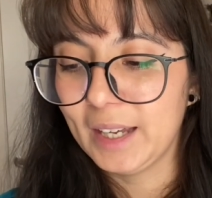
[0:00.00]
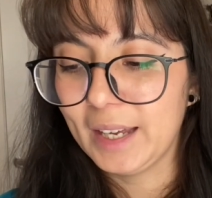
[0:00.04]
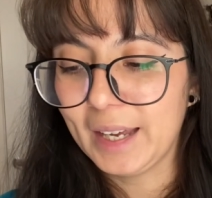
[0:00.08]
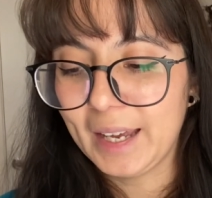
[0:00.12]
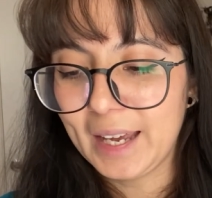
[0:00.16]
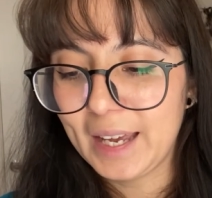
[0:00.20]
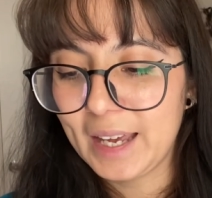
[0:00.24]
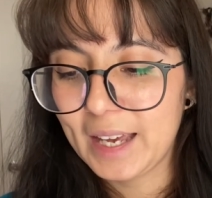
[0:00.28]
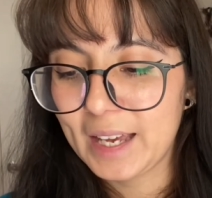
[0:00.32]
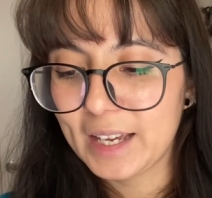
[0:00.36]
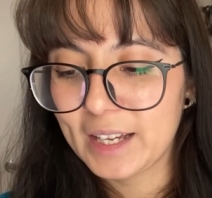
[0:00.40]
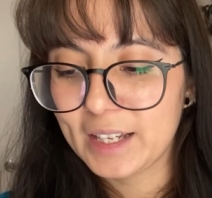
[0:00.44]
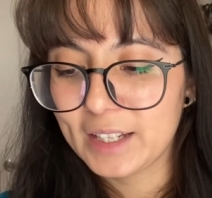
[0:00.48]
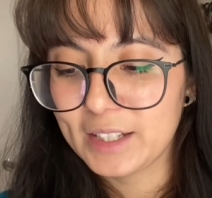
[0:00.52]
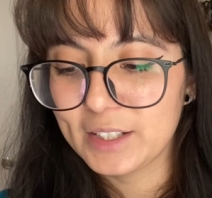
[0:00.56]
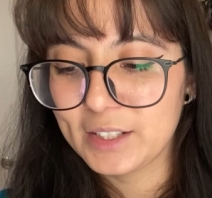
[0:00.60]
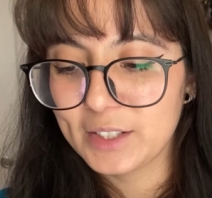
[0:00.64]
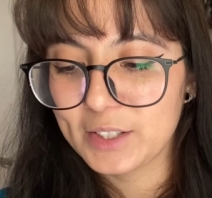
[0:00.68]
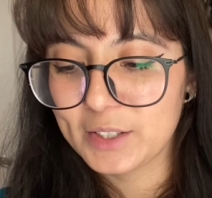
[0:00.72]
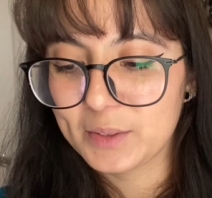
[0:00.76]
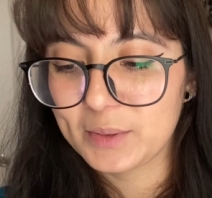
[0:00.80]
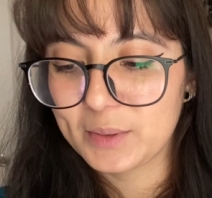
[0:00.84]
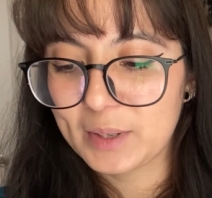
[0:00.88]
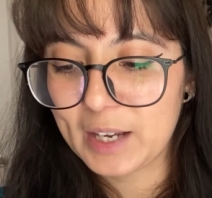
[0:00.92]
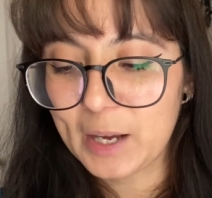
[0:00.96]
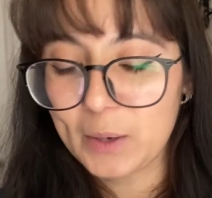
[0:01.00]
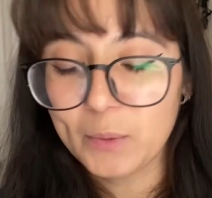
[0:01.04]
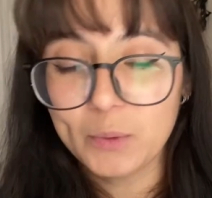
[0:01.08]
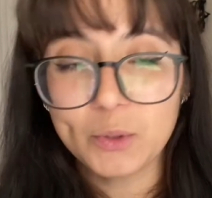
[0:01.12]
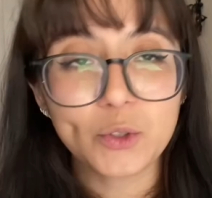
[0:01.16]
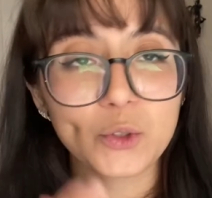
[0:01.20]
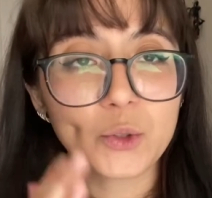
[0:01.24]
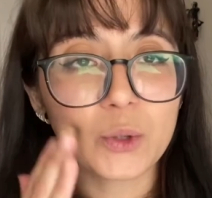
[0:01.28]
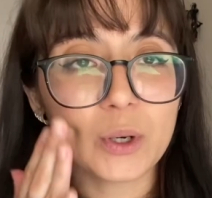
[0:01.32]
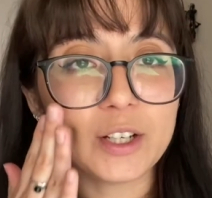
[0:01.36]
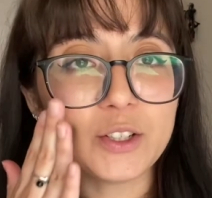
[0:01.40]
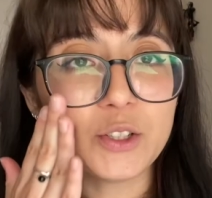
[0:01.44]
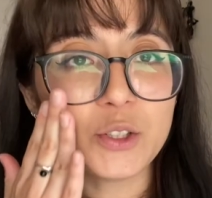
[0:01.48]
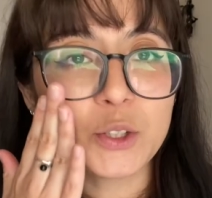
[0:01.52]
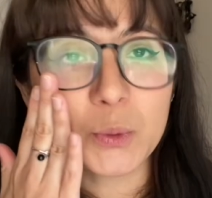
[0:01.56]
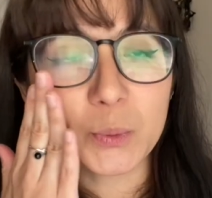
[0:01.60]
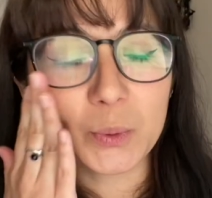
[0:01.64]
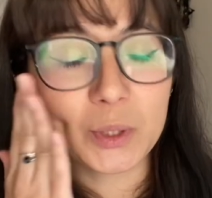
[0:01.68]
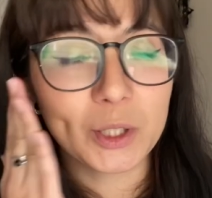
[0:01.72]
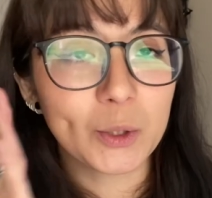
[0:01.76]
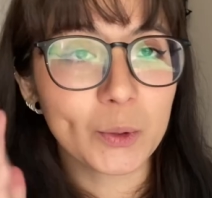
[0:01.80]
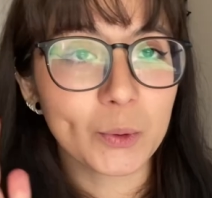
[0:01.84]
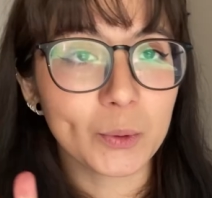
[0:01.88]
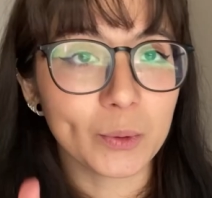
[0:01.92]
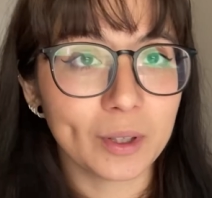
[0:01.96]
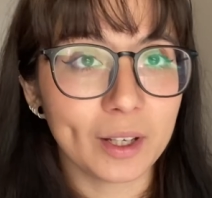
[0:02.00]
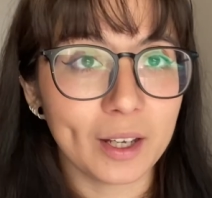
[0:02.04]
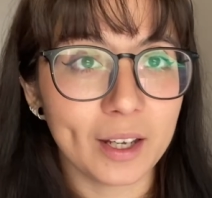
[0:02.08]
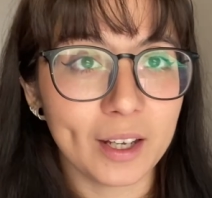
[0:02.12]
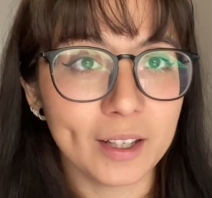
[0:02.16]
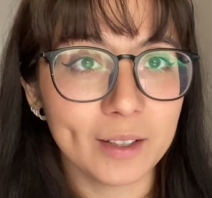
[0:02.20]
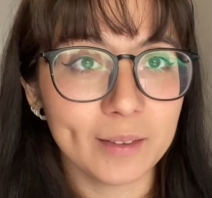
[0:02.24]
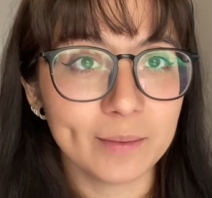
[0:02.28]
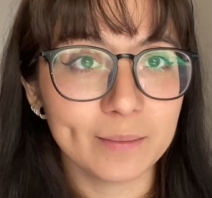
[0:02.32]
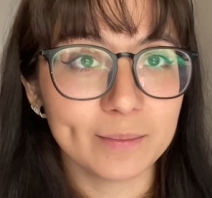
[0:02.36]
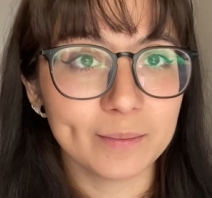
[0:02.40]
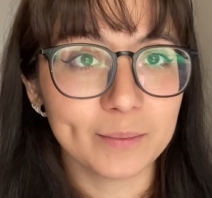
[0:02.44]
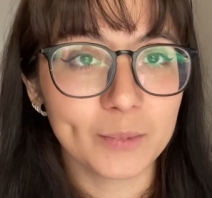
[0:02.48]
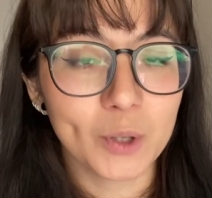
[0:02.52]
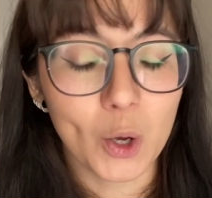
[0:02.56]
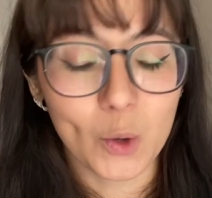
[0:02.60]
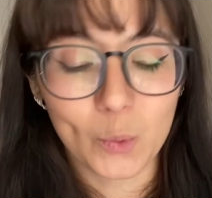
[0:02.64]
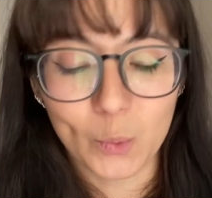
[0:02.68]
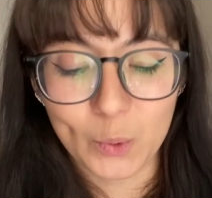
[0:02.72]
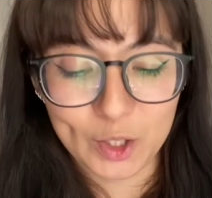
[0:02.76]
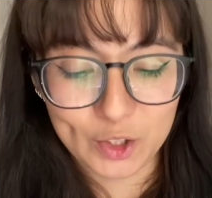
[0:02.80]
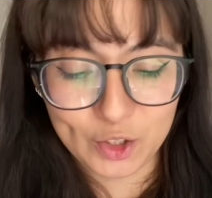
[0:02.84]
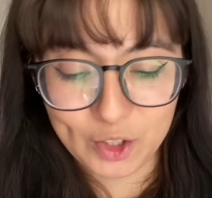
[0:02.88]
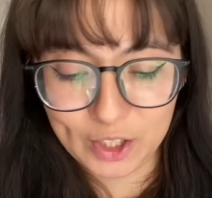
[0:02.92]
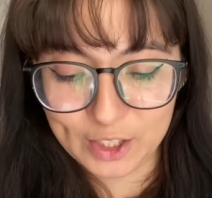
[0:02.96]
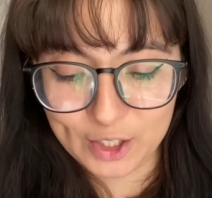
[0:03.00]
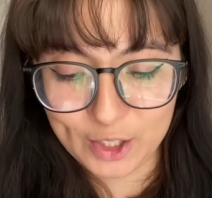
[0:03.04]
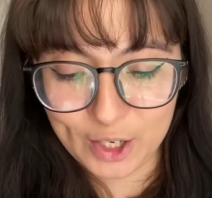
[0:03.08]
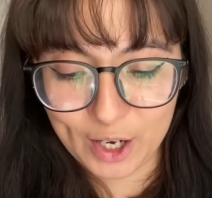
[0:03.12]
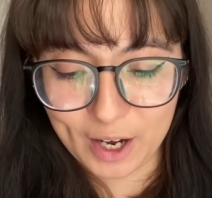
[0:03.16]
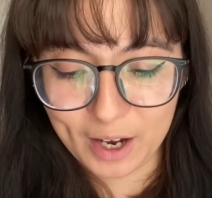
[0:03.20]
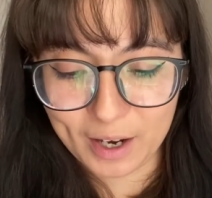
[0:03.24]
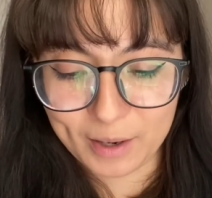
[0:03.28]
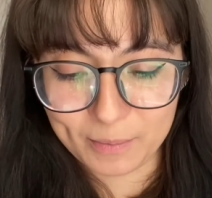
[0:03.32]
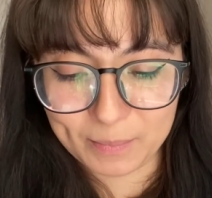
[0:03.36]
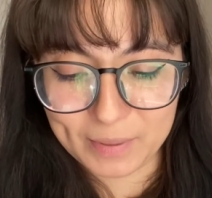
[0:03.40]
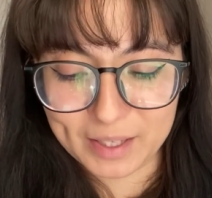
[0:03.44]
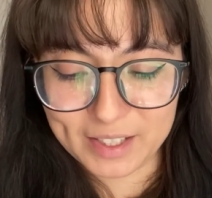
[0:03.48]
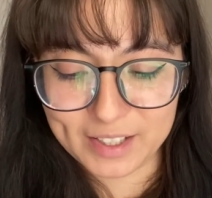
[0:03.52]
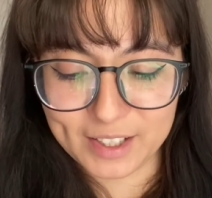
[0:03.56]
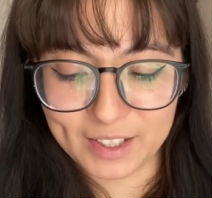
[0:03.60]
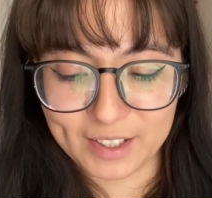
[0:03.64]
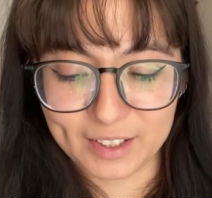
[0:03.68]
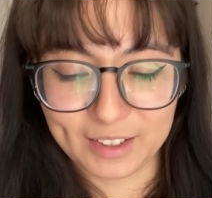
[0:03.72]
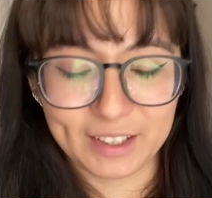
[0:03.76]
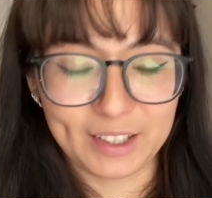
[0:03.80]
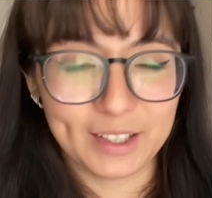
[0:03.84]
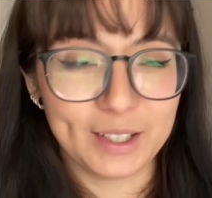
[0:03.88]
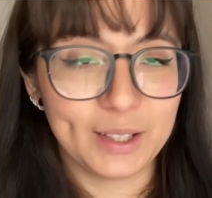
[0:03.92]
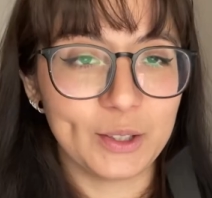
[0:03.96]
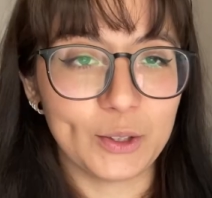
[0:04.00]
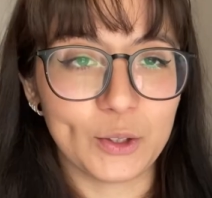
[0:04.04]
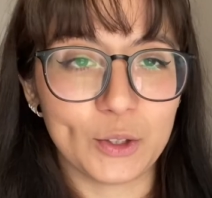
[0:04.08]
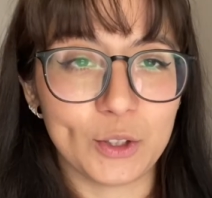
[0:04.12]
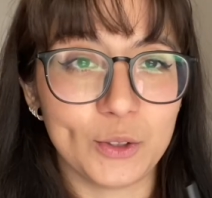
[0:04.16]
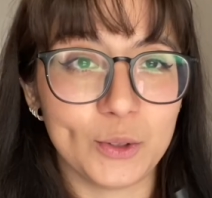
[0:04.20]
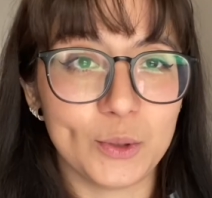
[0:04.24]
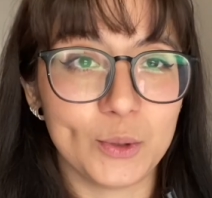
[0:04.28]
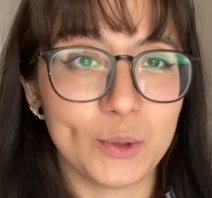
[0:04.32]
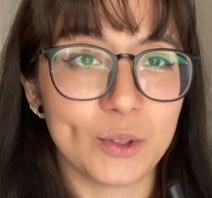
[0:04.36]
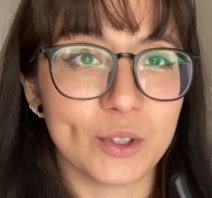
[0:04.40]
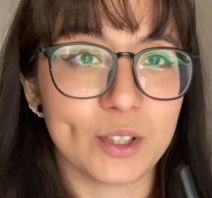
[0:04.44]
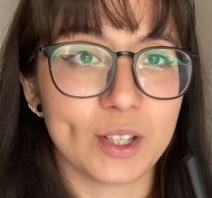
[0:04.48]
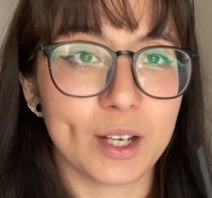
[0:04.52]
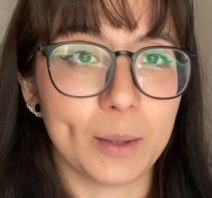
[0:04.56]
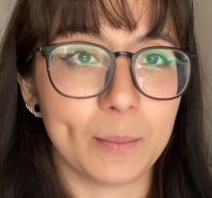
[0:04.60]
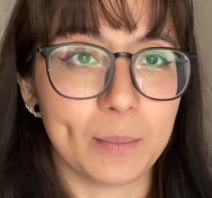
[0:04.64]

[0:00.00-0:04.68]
and I was trying to recreate what she taught. Basically use a